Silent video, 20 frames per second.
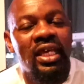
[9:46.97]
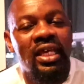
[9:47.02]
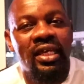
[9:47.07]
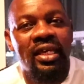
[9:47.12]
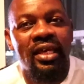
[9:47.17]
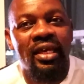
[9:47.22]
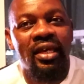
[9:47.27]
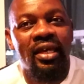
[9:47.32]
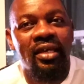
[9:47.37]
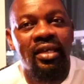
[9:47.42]

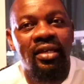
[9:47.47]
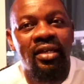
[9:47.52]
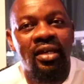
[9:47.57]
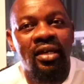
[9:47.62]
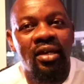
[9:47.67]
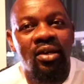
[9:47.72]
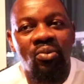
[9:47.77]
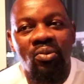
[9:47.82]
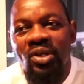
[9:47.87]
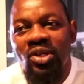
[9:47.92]
AKA.
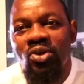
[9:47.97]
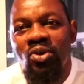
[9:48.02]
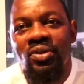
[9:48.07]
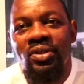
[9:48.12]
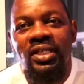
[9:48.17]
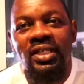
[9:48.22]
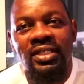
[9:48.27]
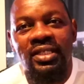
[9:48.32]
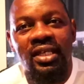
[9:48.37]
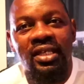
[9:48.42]
We
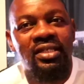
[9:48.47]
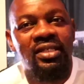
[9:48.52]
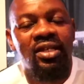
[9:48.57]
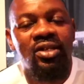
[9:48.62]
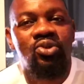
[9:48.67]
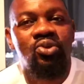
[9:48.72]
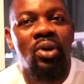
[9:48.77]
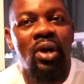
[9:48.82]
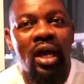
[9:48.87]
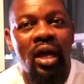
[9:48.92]
know these things,
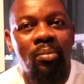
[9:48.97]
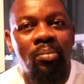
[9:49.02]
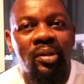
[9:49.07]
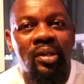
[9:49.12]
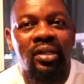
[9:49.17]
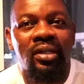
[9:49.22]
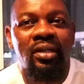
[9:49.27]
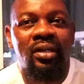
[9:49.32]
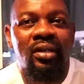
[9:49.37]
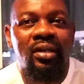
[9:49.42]
they do
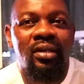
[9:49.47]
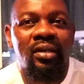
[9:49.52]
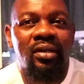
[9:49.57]
happen.